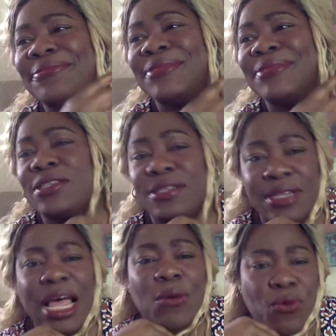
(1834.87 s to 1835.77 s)

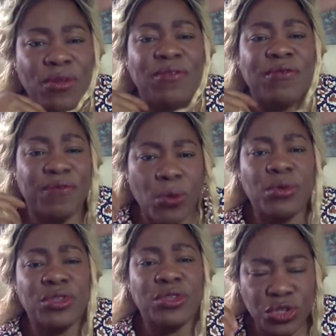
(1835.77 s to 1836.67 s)
Because I want
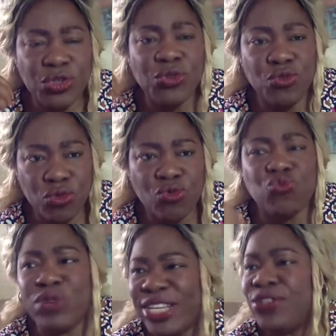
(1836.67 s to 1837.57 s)
folks to
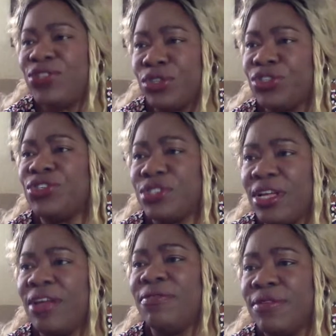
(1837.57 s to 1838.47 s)
research
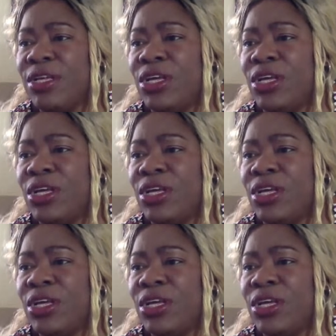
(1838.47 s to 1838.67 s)
stuff.